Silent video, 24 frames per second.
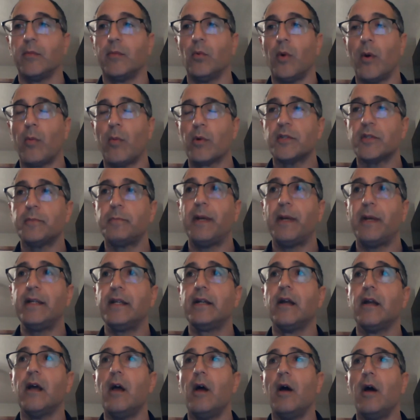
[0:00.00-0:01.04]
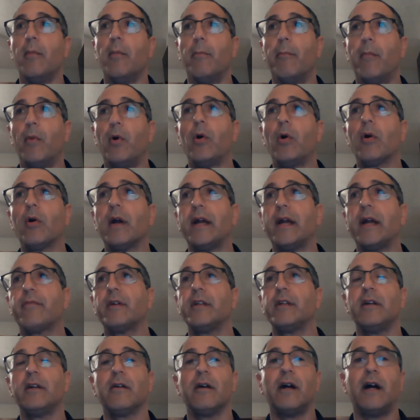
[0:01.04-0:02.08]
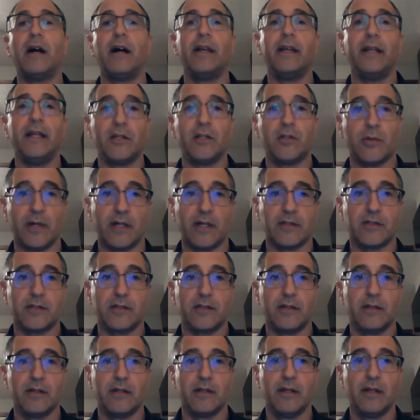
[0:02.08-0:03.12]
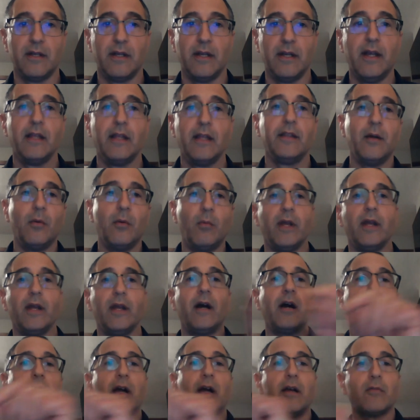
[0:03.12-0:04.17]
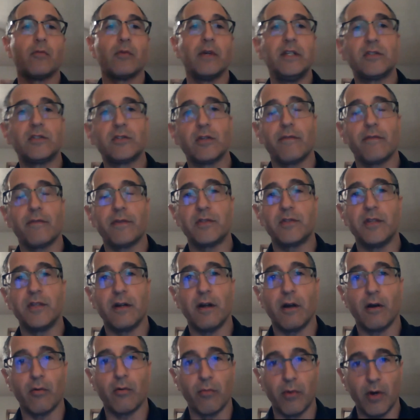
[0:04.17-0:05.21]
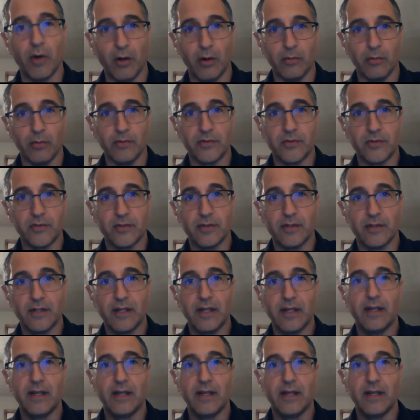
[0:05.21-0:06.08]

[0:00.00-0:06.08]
I mean, when we're spending more every year on interest than we are on resurfacing our roads,